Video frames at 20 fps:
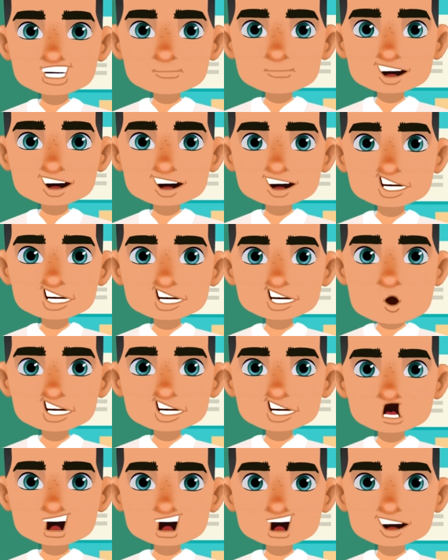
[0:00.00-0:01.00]
meaning that
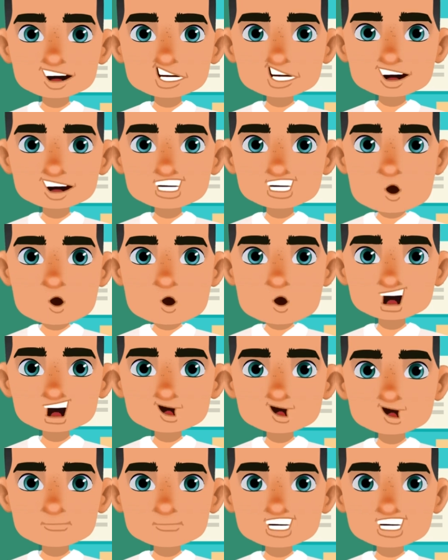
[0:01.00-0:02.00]
the link between
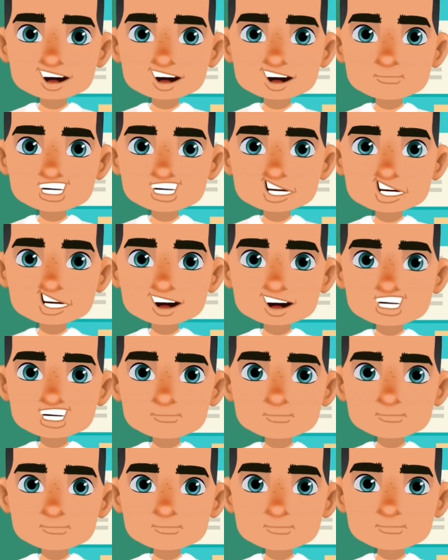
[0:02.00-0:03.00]
words is
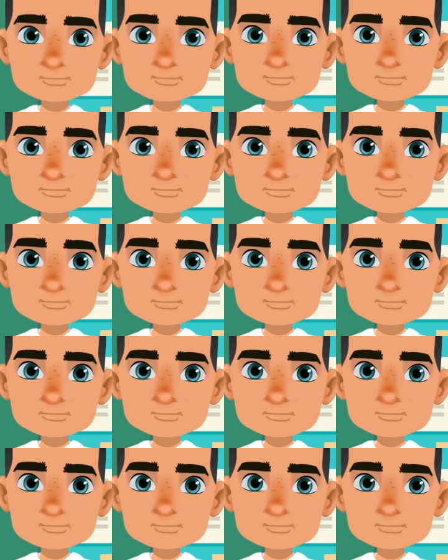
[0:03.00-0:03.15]
fixed,